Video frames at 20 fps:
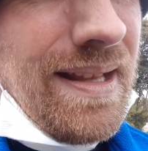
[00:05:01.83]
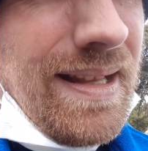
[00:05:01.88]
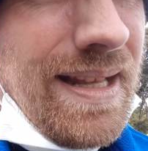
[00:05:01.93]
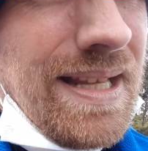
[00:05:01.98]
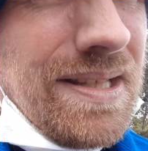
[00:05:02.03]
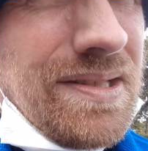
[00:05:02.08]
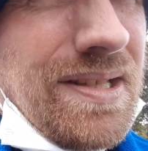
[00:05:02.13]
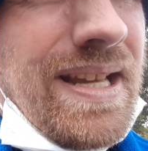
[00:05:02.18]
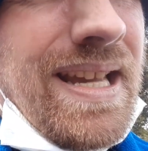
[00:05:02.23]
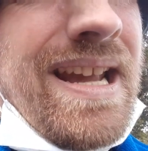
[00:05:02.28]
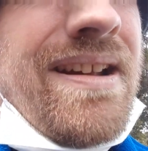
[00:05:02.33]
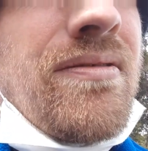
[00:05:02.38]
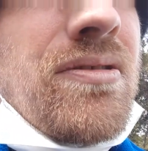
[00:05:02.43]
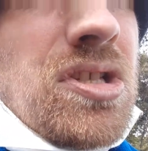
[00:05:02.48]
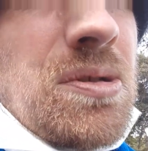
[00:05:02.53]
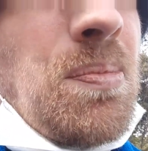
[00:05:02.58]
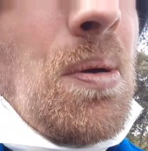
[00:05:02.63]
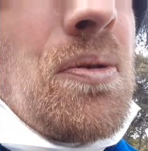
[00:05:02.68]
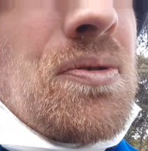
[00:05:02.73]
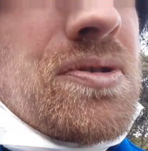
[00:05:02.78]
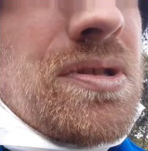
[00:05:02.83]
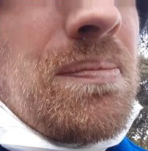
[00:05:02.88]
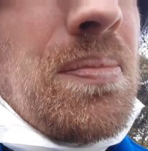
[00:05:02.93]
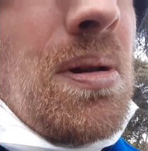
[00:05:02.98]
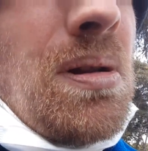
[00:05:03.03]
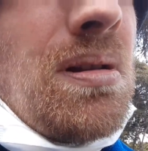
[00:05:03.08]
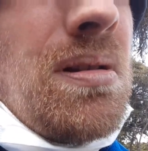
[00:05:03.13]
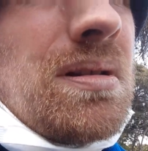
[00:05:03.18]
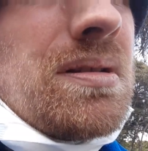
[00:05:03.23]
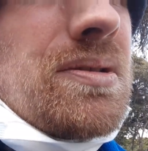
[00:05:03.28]
let's say,
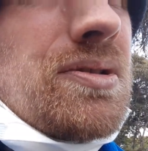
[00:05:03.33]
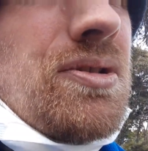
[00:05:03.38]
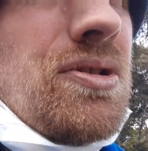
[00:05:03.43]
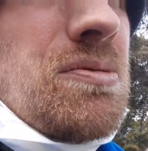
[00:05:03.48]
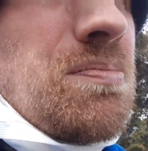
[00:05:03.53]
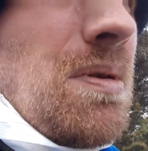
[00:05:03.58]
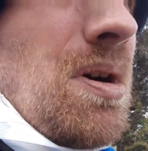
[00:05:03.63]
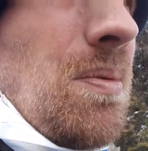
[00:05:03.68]
irresponsible. I'll choose my